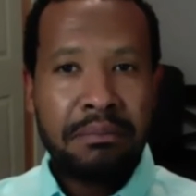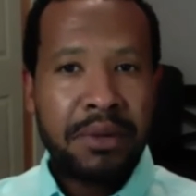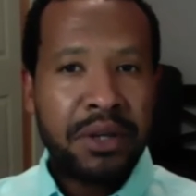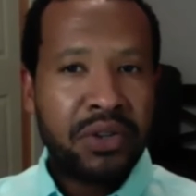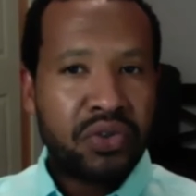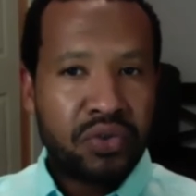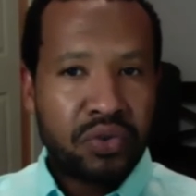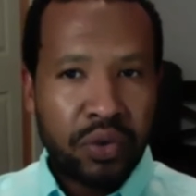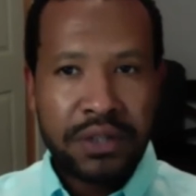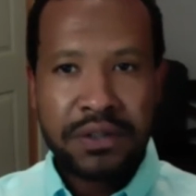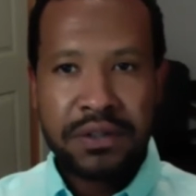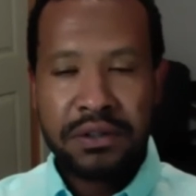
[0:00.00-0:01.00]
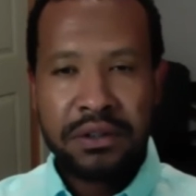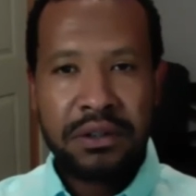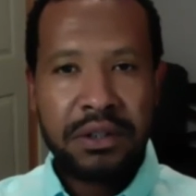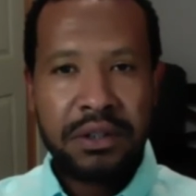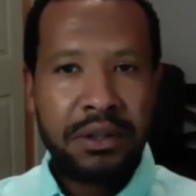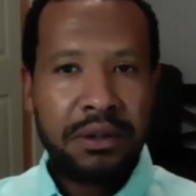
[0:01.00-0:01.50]

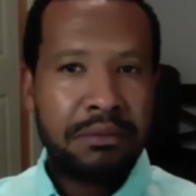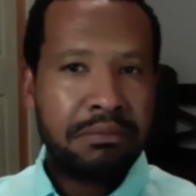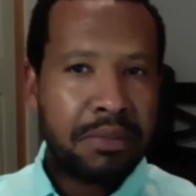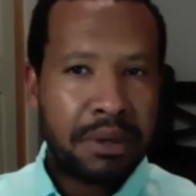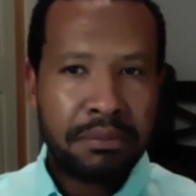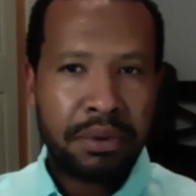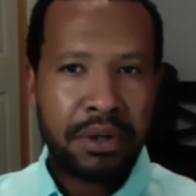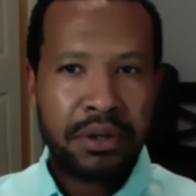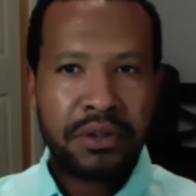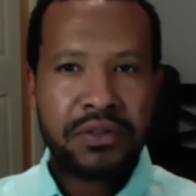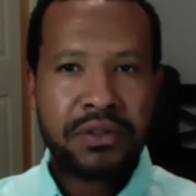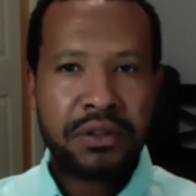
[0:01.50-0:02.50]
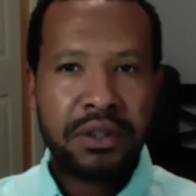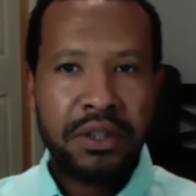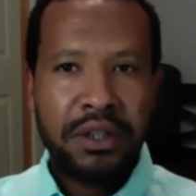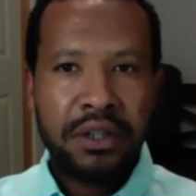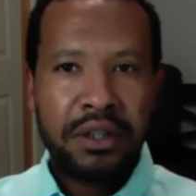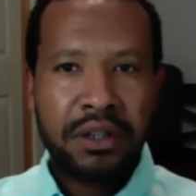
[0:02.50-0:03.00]
entrusted members
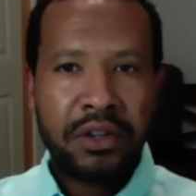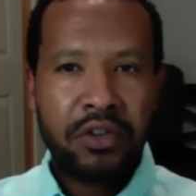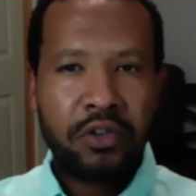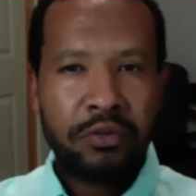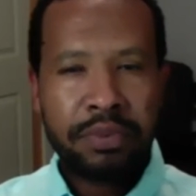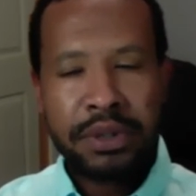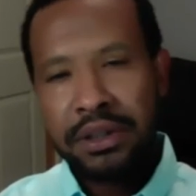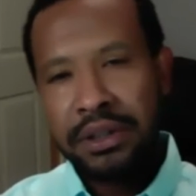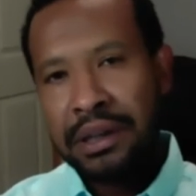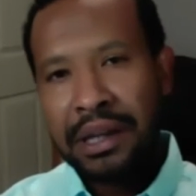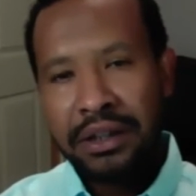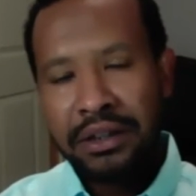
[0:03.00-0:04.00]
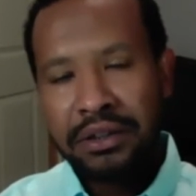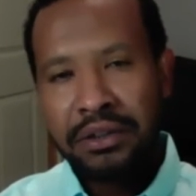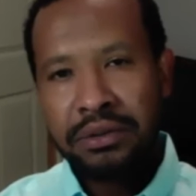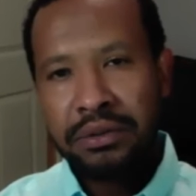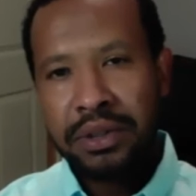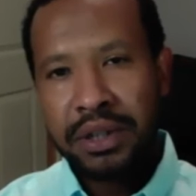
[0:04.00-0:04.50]
who've been elected
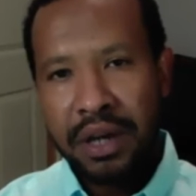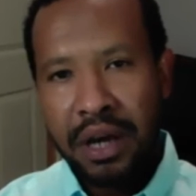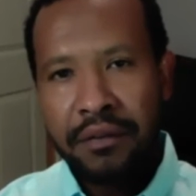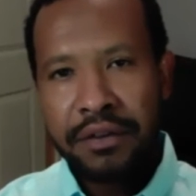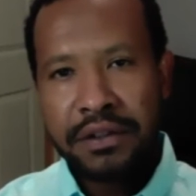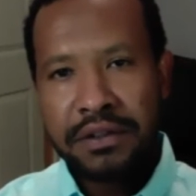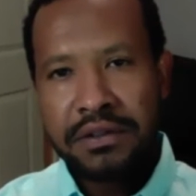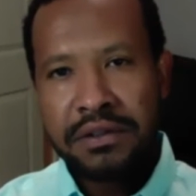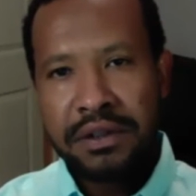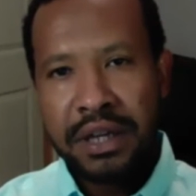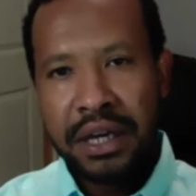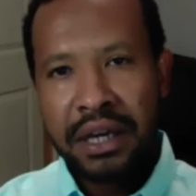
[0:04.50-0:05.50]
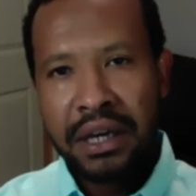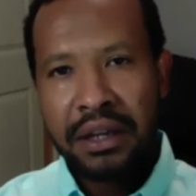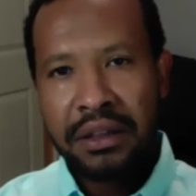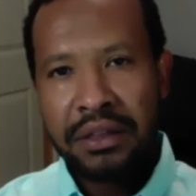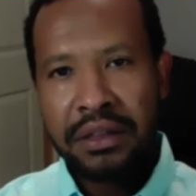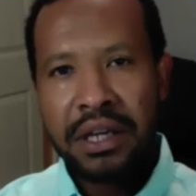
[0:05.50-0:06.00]
to the office,
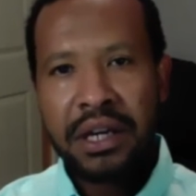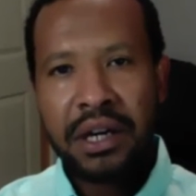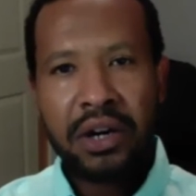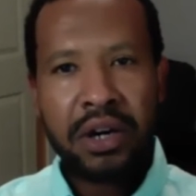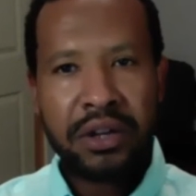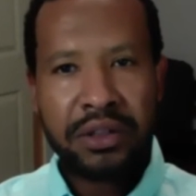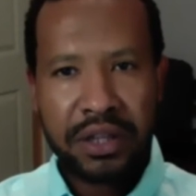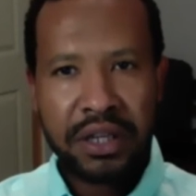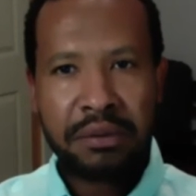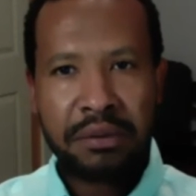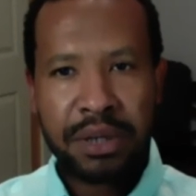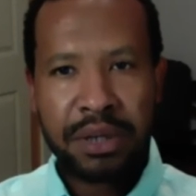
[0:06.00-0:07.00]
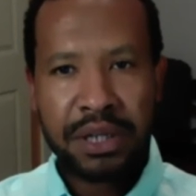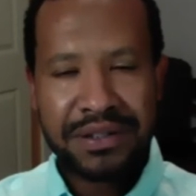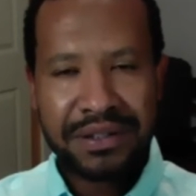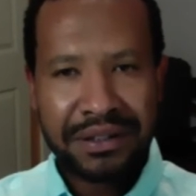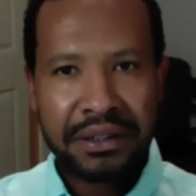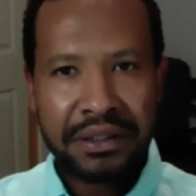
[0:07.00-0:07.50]
and they are there
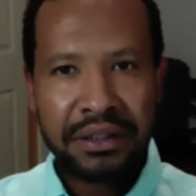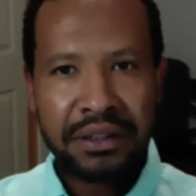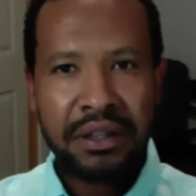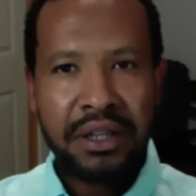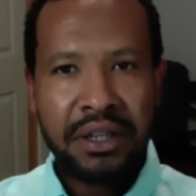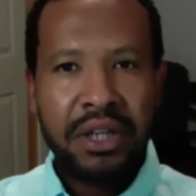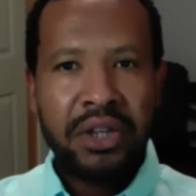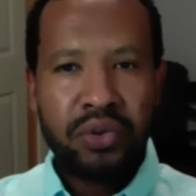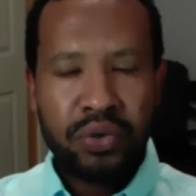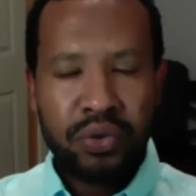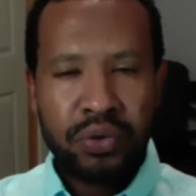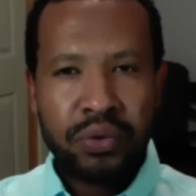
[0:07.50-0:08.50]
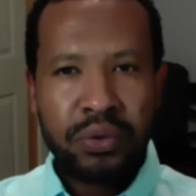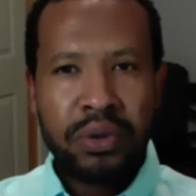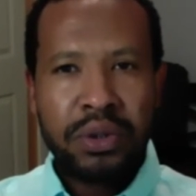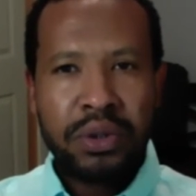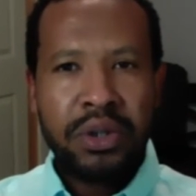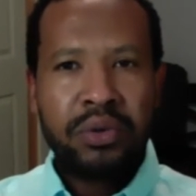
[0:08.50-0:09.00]
basically to
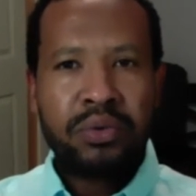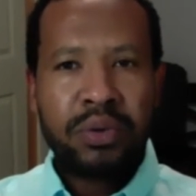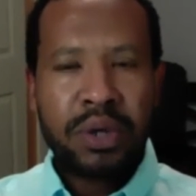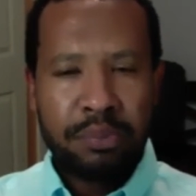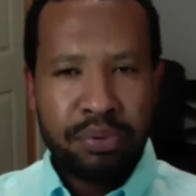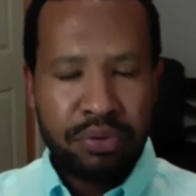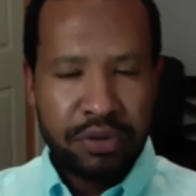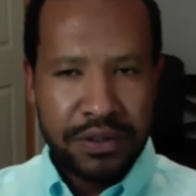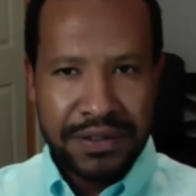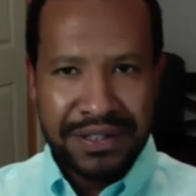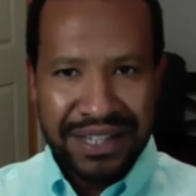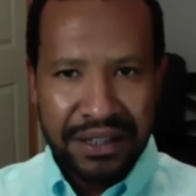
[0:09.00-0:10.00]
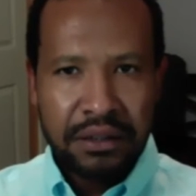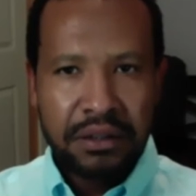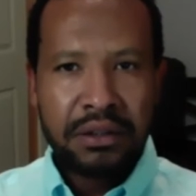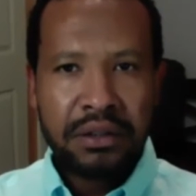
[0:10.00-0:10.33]
represent